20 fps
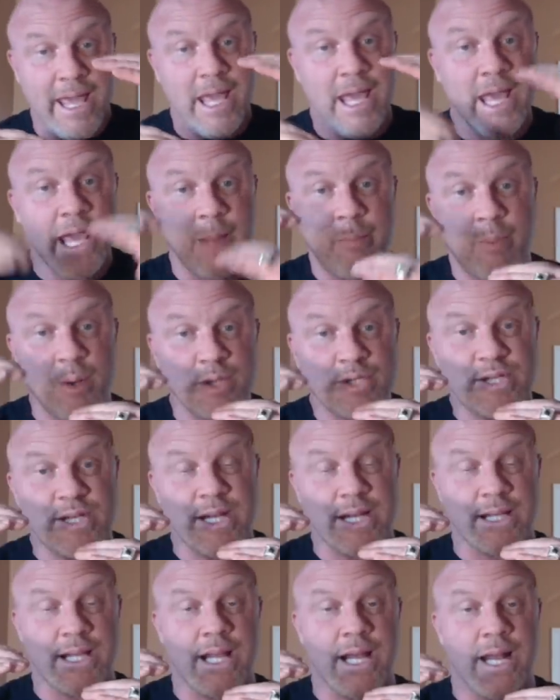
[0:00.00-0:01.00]
it puts it
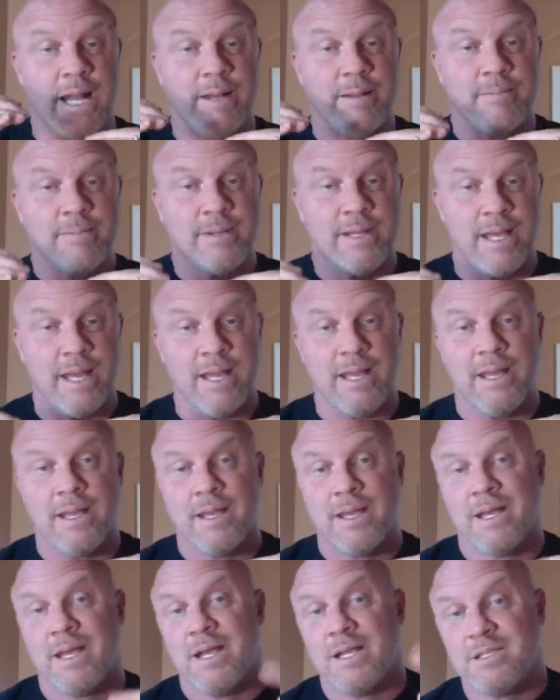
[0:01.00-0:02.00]
in line, okay?
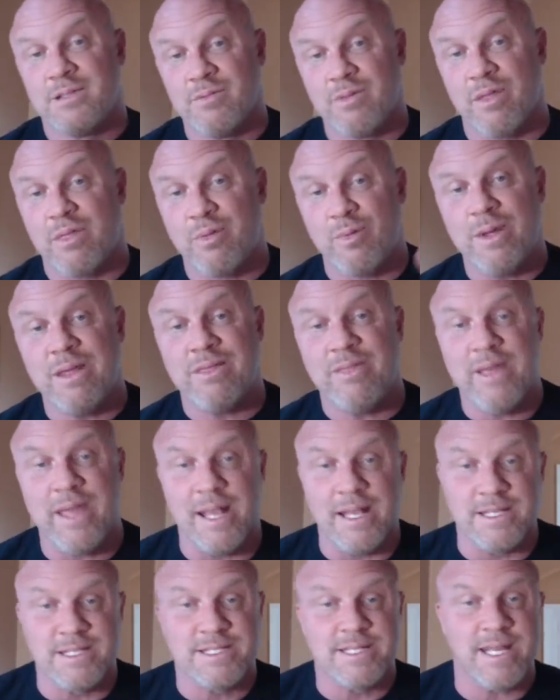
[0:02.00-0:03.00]
So the 3
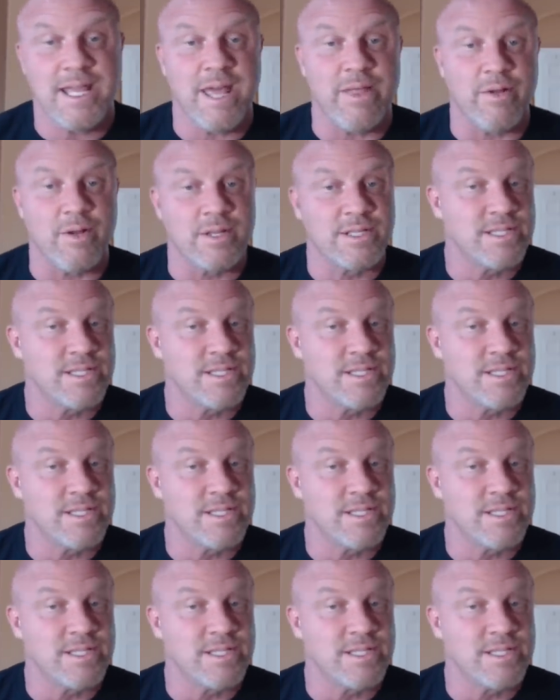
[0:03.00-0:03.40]
things together,